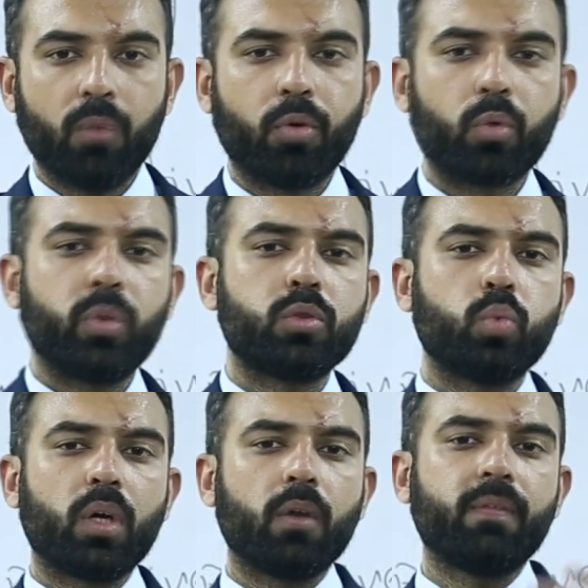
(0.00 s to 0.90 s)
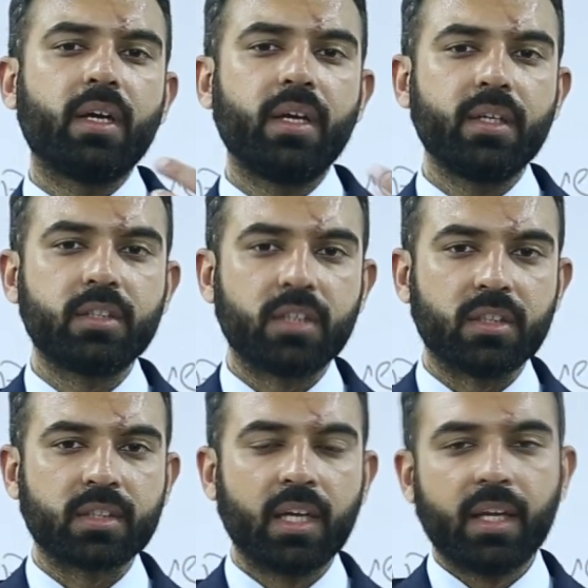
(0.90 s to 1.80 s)
for which one of the hints
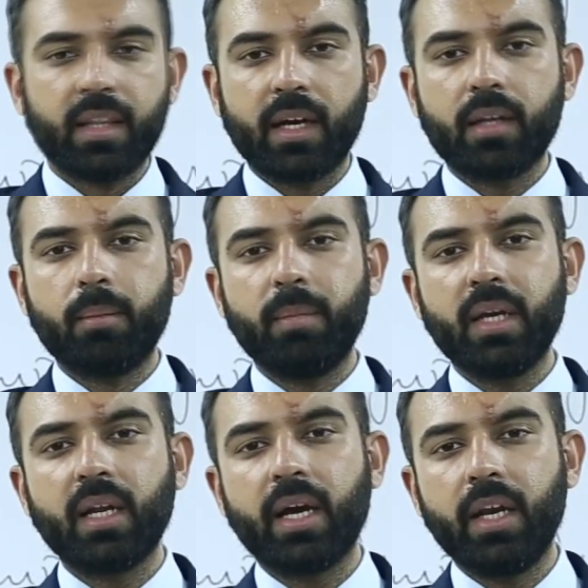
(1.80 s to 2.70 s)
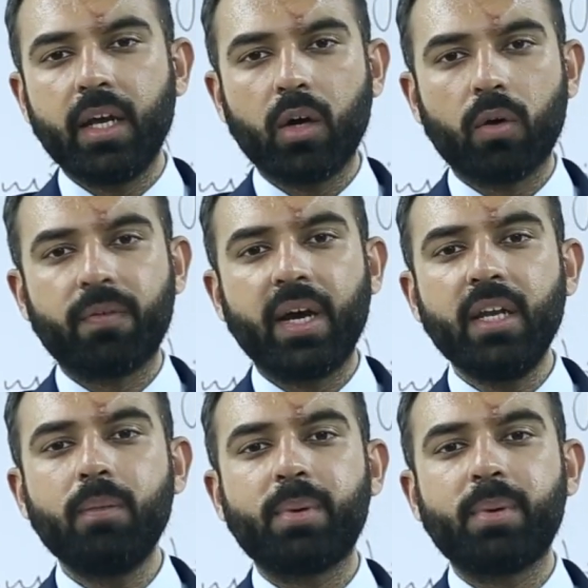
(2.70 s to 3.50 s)
is that the main idea of any